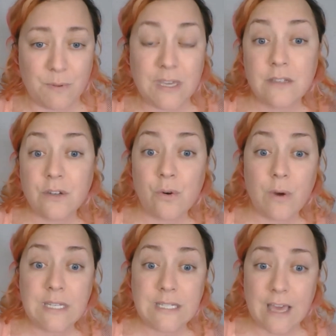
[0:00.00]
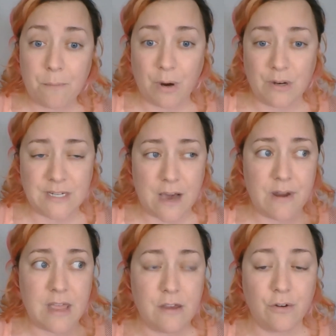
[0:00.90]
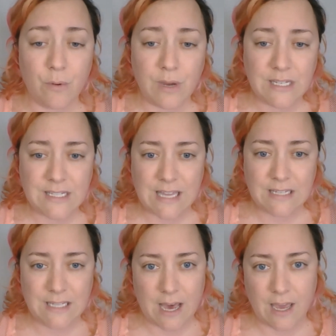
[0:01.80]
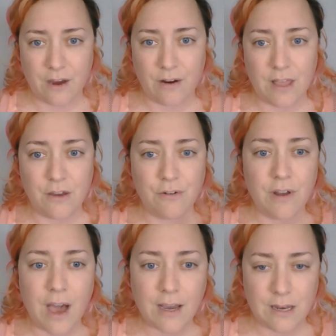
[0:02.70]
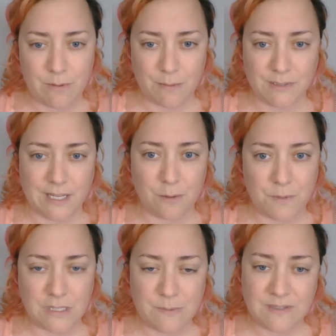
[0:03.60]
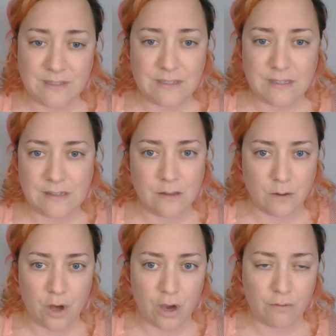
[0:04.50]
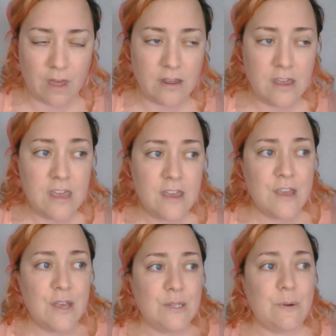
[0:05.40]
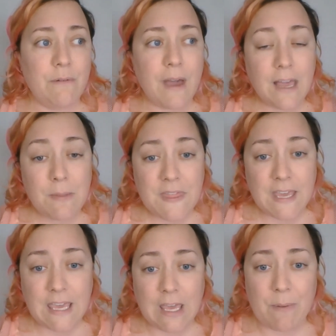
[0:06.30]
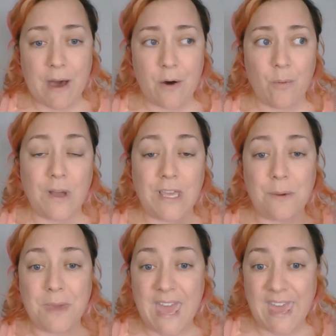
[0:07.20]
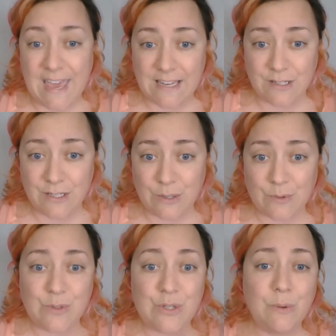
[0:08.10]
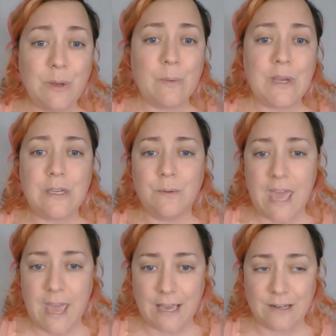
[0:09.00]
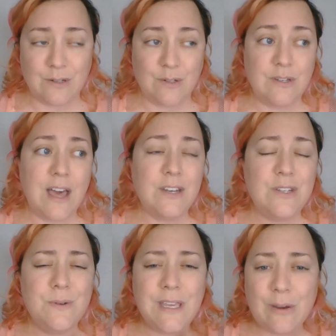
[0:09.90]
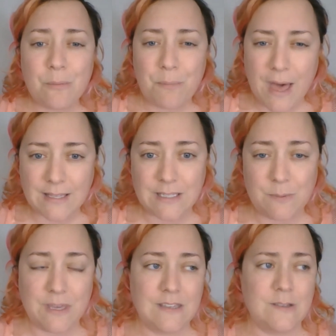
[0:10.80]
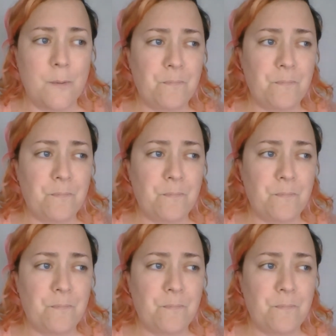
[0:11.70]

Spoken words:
because you're going to get burned out and you're going to get tired and you're not going to be able to help these businesses in the long run. So I recommend thinking about what you can do, doing what you can, not doing your best because